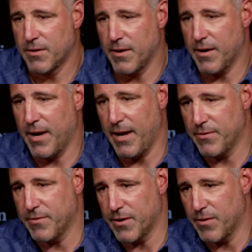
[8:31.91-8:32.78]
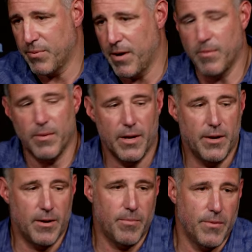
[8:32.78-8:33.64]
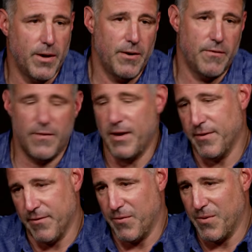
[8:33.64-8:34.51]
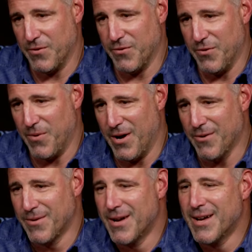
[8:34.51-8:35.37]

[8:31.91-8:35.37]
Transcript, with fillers: Their hands are going to probably end up around their face every once in a while.